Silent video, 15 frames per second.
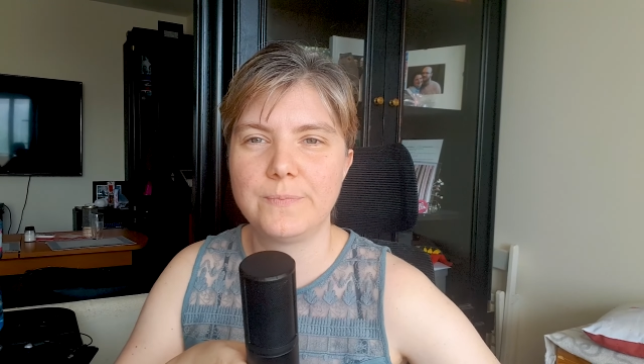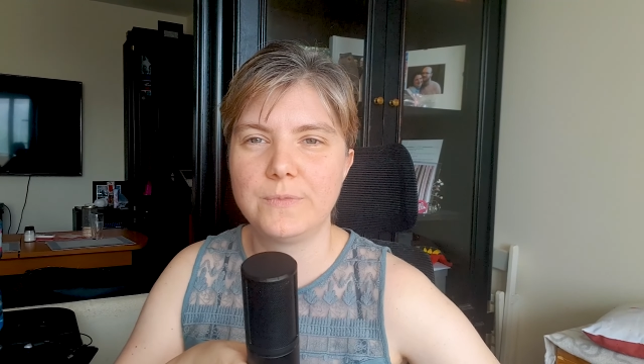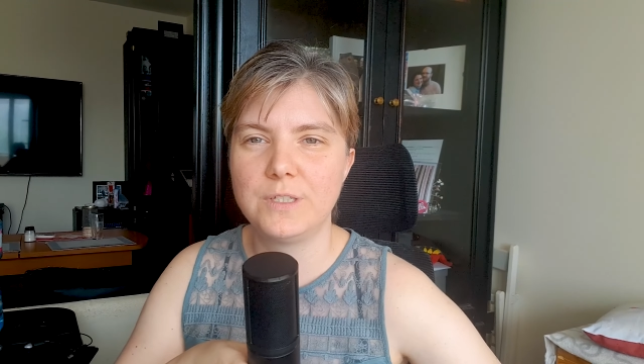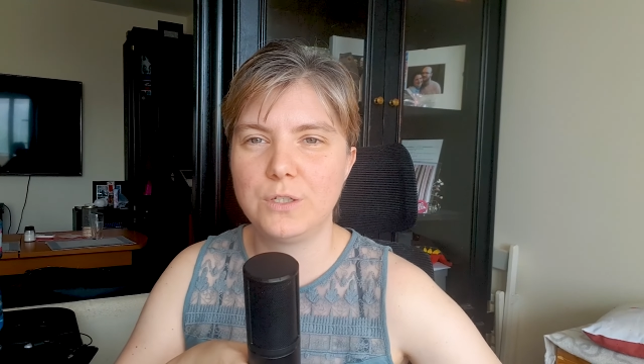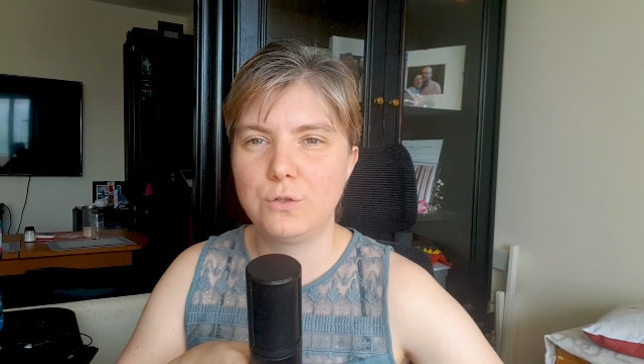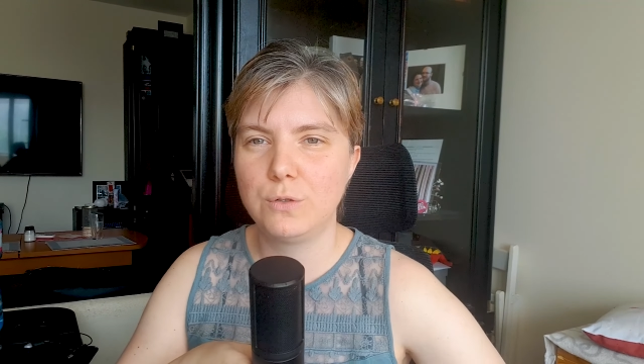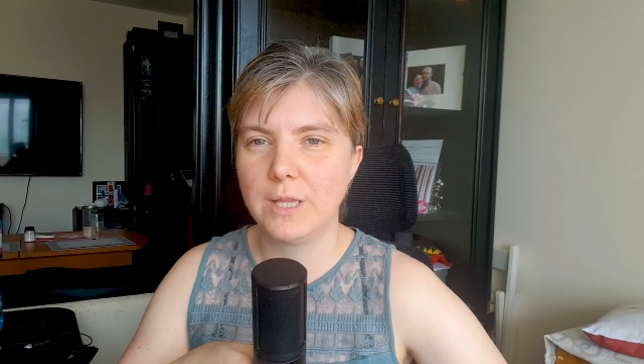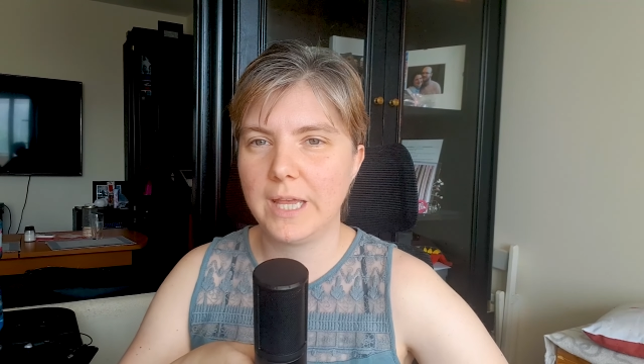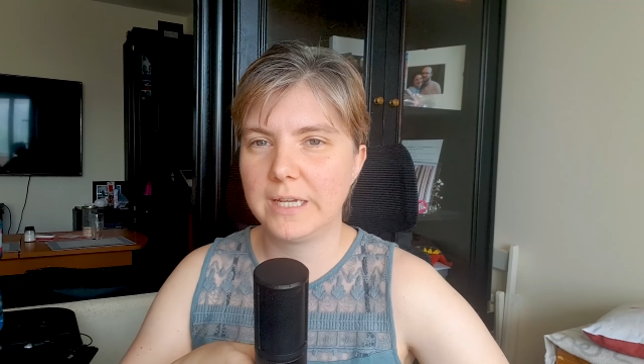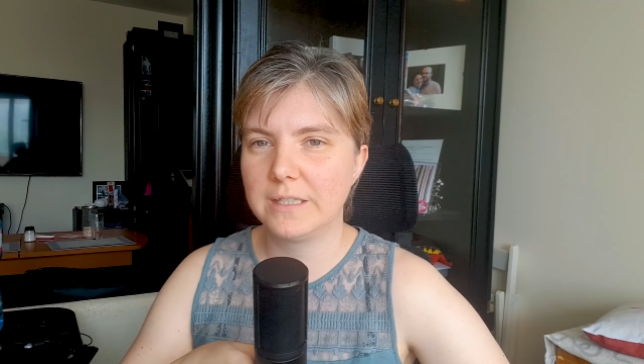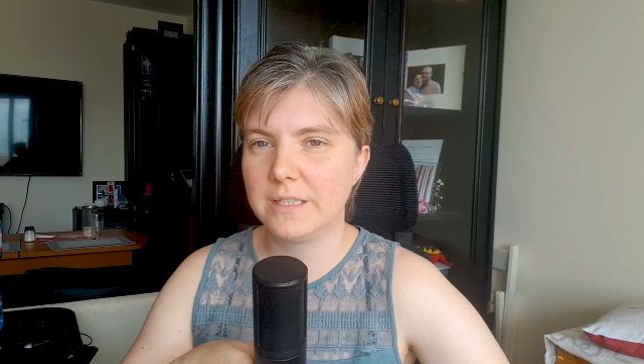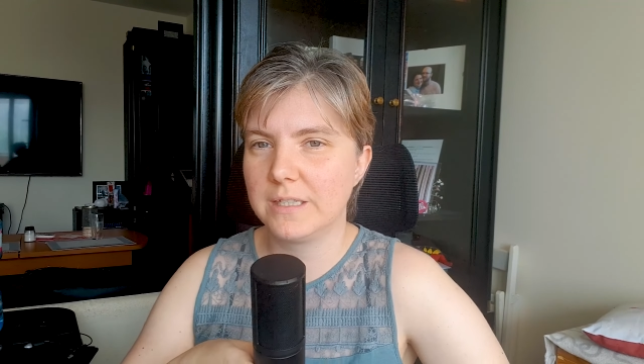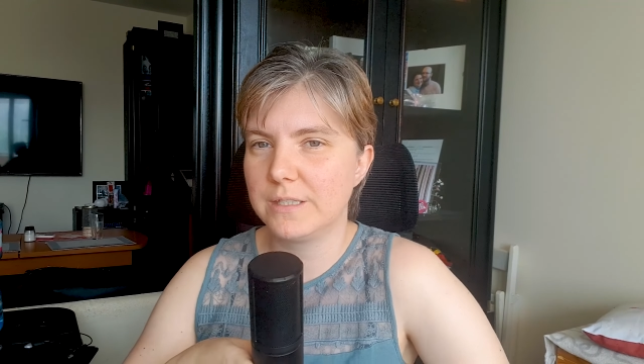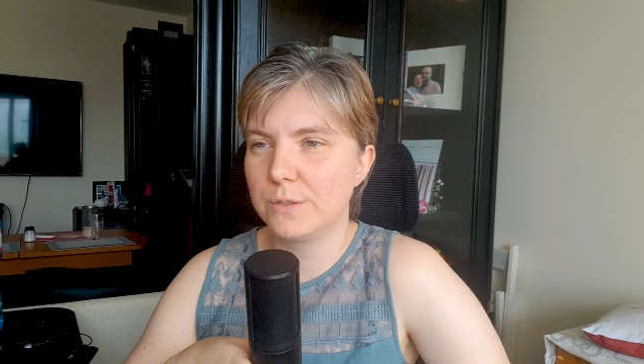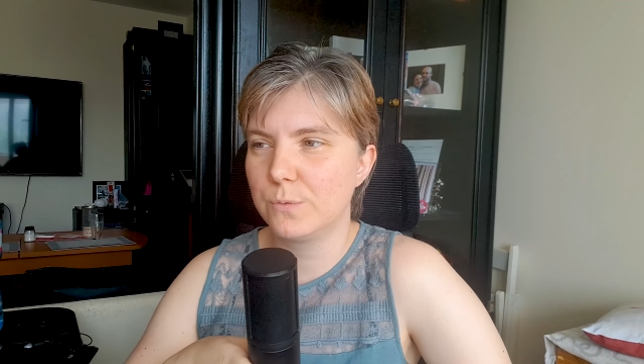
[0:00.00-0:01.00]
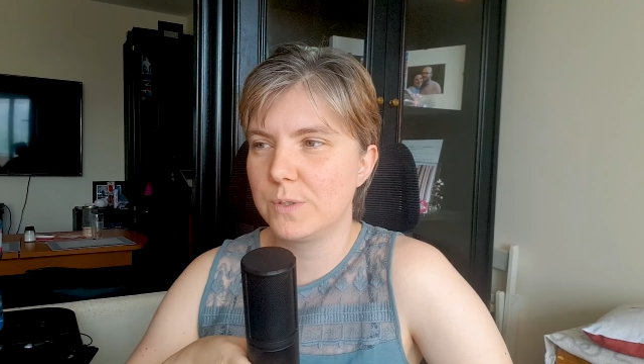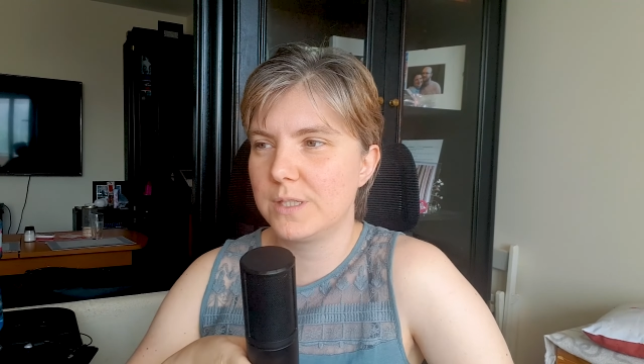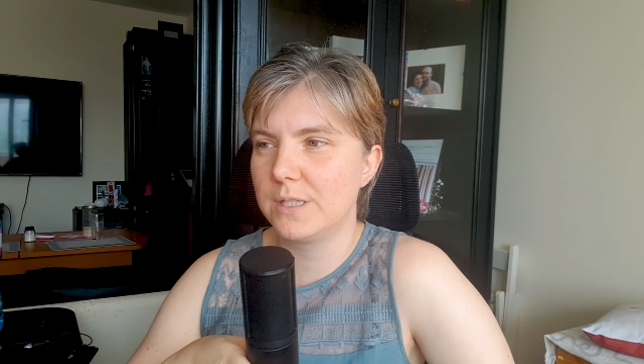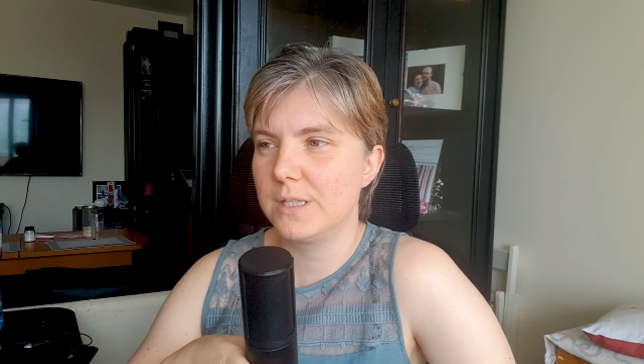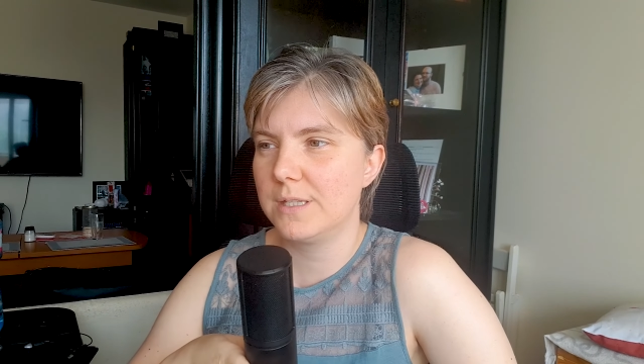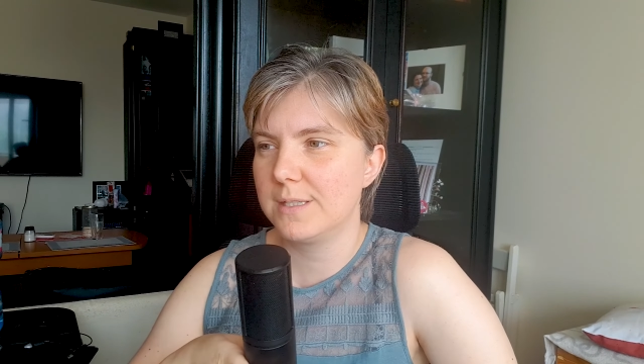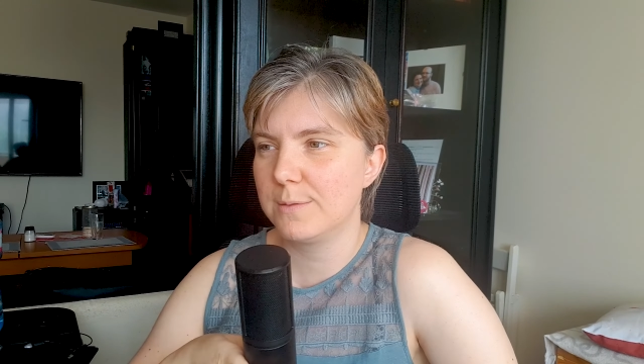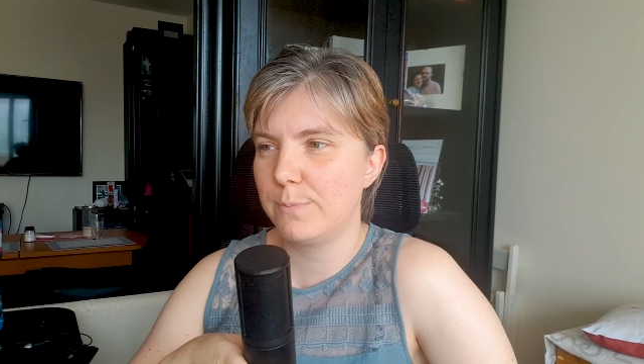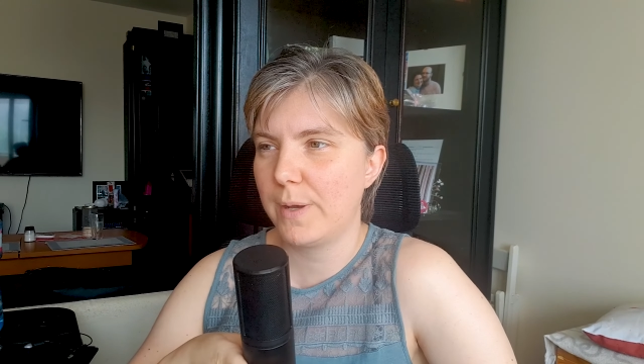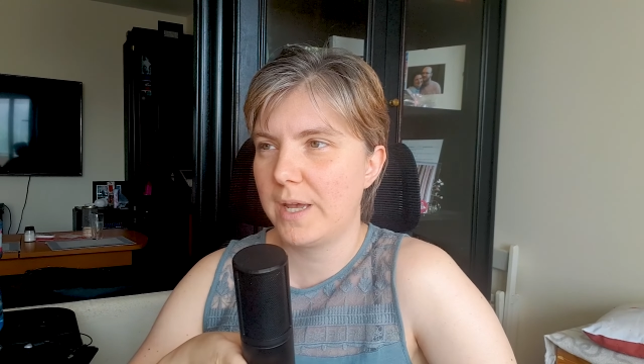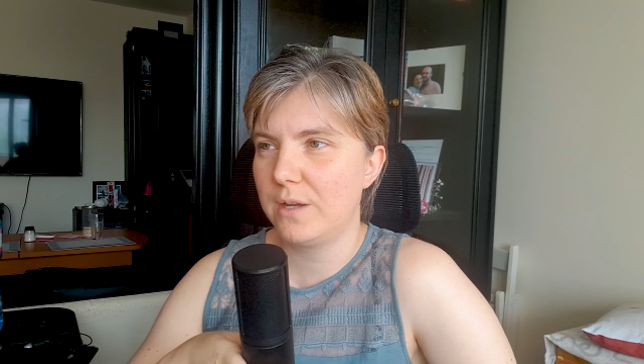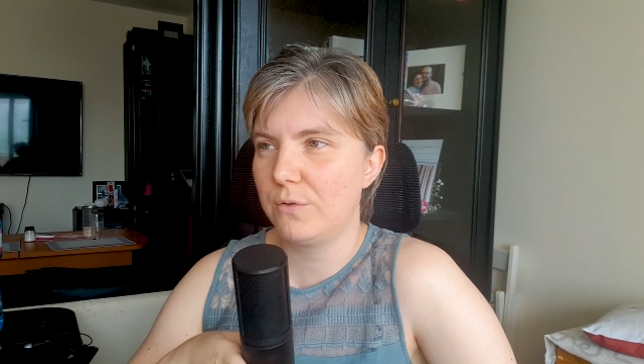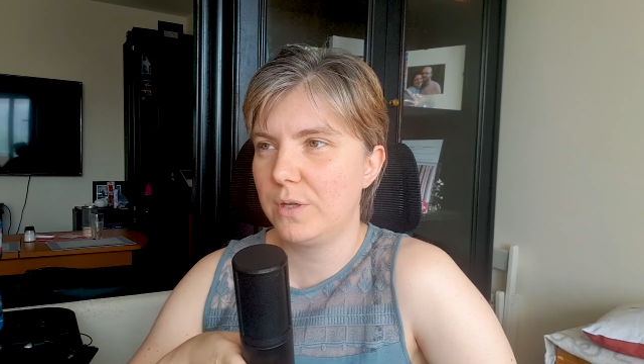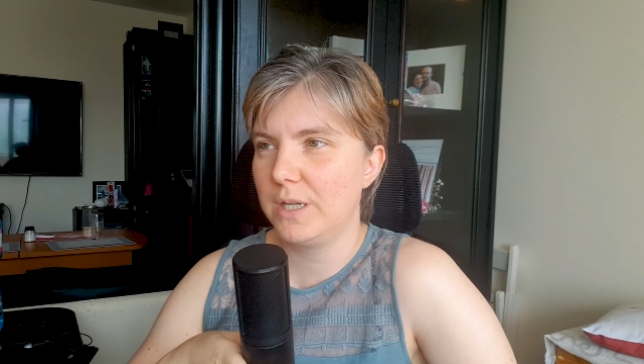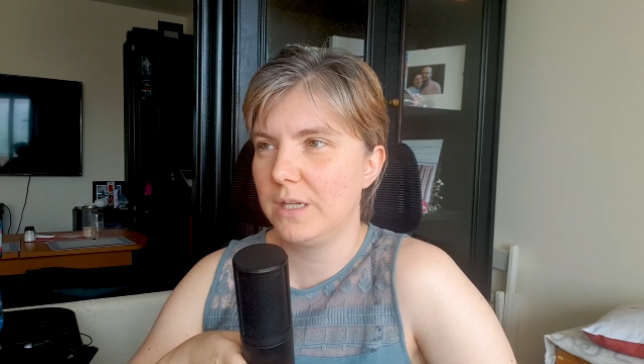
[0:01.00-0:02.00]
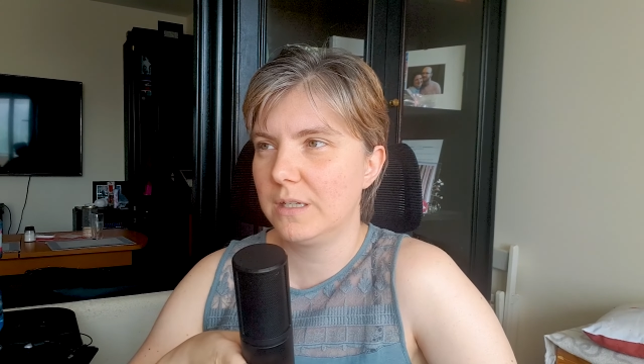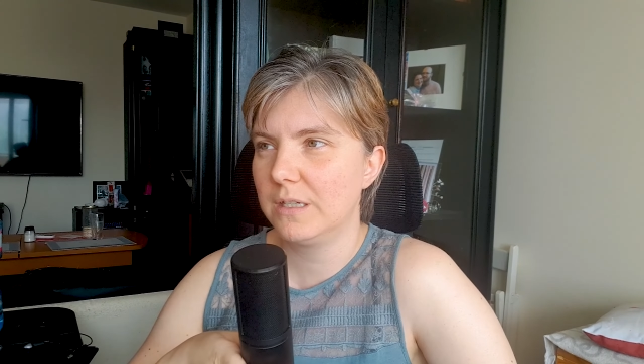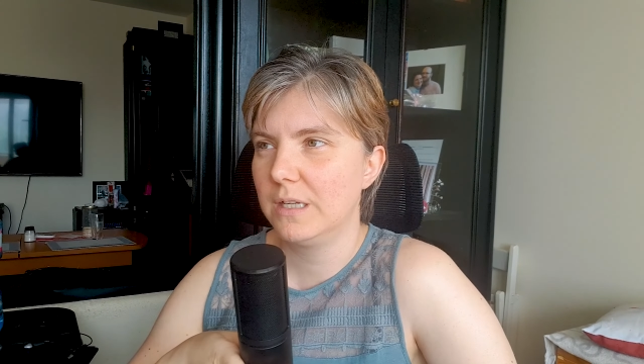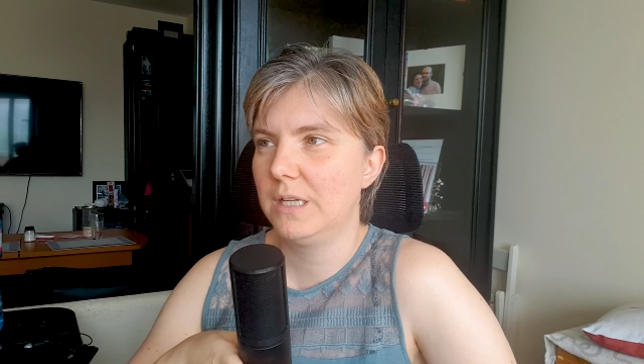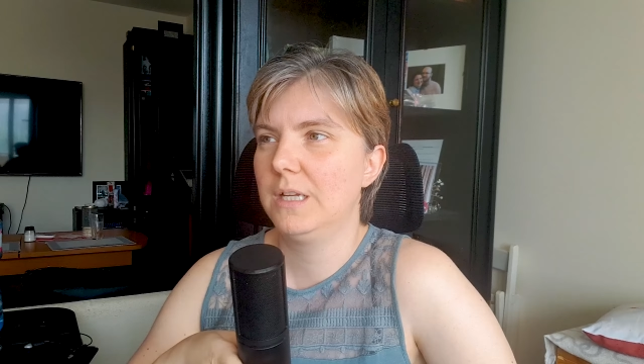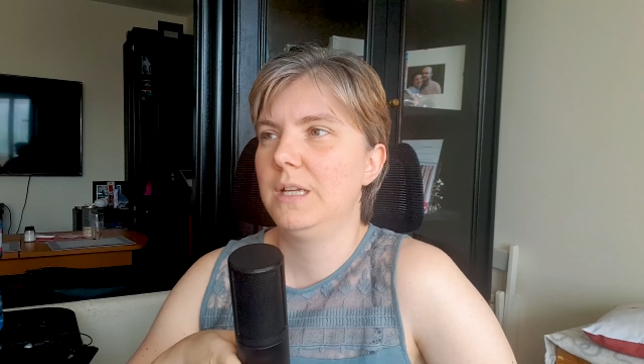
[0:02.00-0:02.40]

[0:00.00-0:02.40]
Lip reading: Did you like this? Was it inspiring?